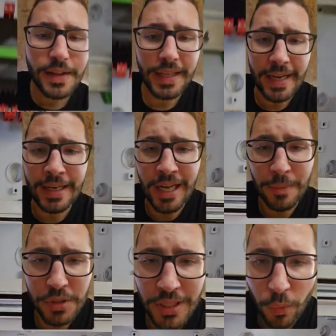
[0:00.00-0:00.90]
Then
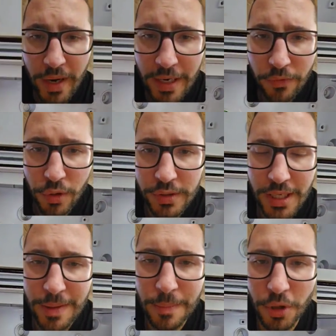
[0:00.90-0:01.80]
I'm still waiting for
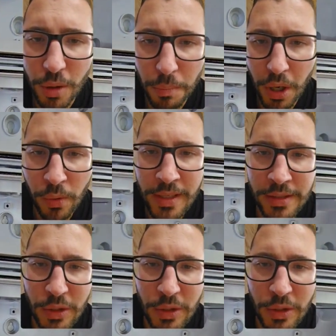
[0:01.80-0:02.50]
some components.